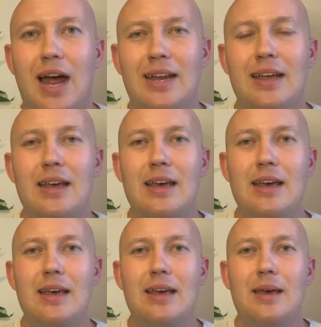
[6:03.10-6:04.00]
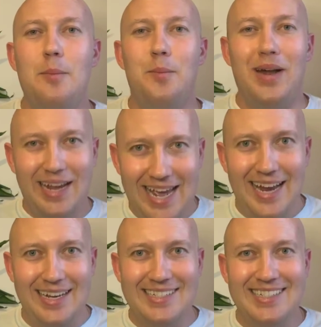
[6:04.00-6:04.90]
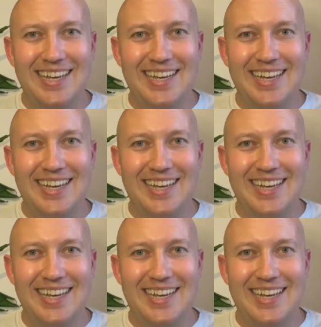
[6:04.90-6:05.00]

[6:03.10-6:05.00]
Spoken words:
right? But again,